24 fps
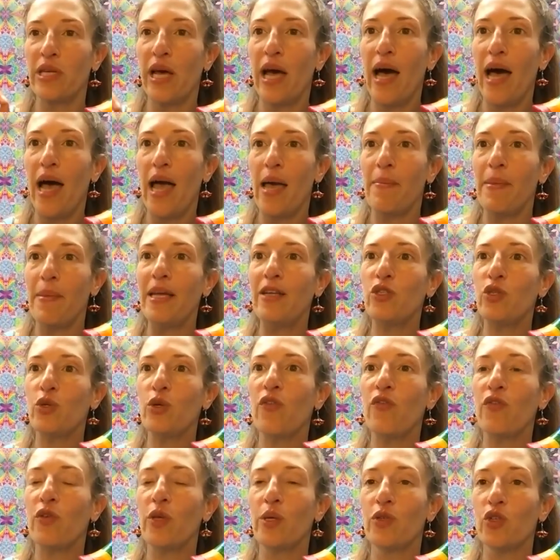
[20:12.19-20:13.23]
time into a
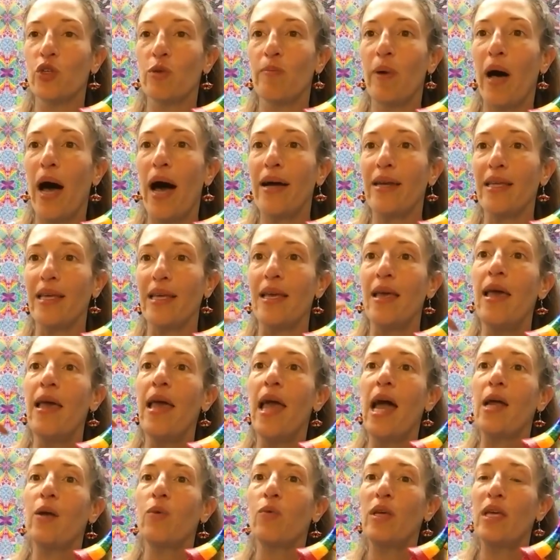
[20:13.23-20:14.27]
future body,
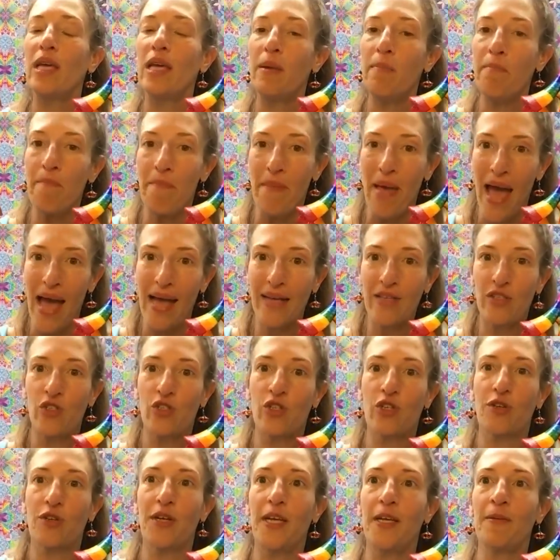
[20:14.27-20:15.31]
and we can
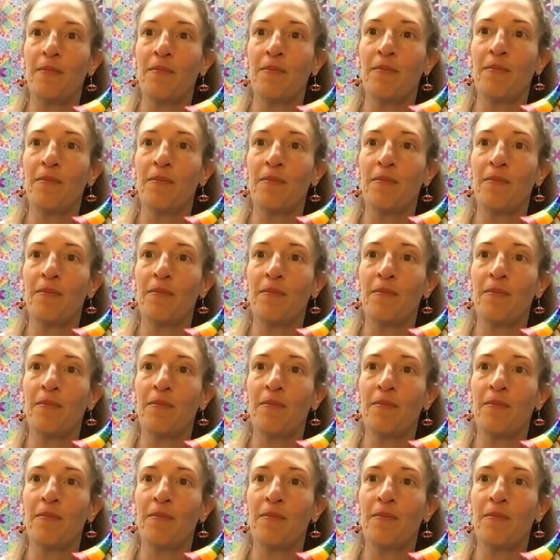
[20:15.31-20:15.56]
master it.